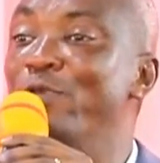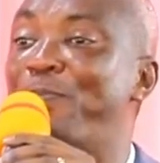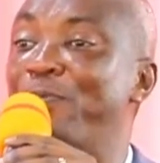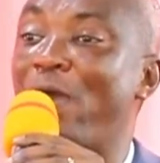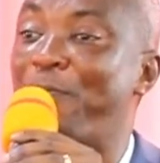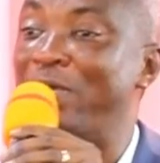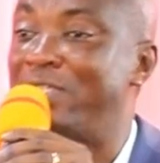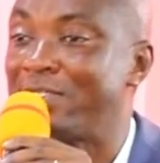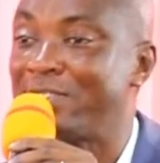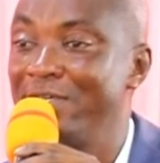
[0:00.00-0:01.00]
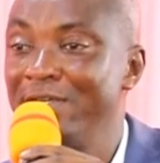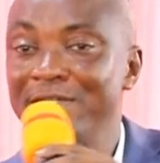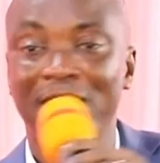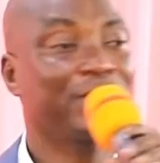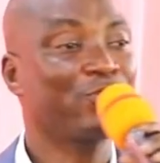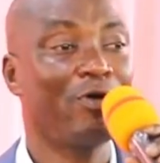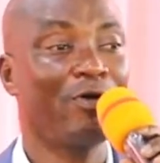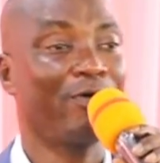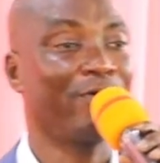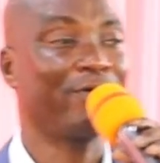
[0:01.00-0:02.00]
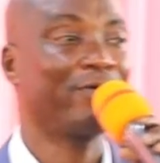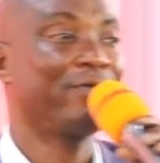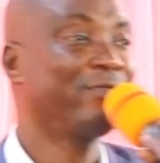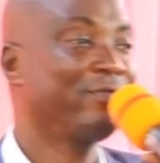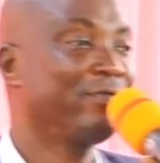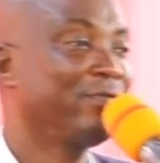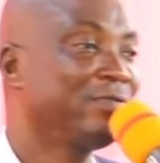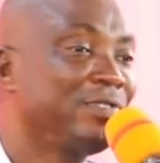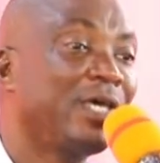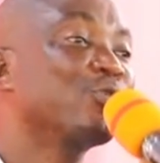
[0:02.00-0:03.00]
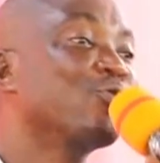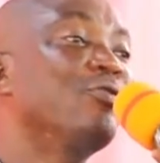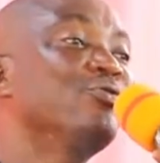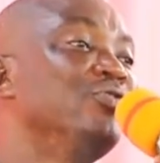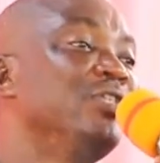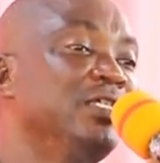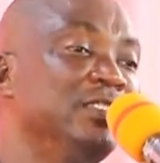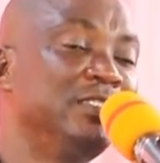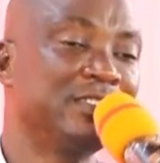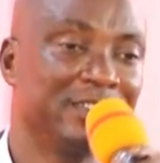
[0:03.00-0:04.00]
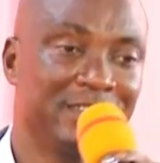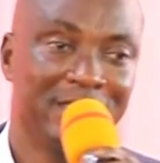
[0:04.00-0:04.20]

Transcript: to me picture pictures. That is all. That is all you need.